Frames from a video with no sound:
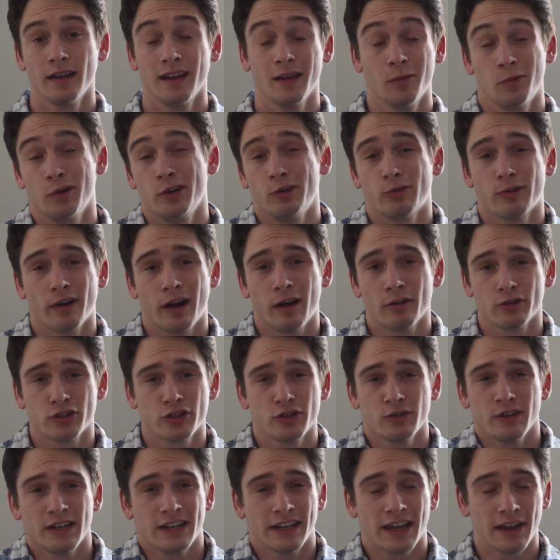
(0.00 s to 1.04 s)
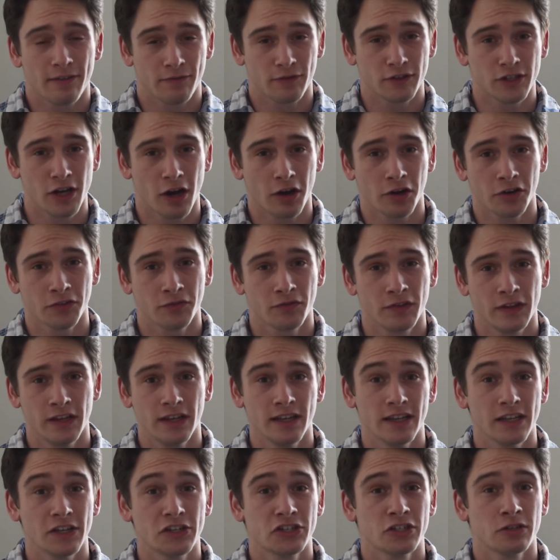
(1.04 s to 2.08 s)
And when you are out shooting night
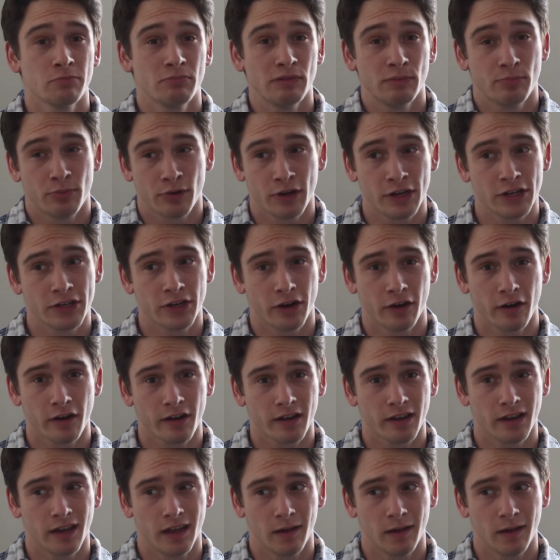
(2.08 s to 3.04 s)
photography, it should be pretty dark.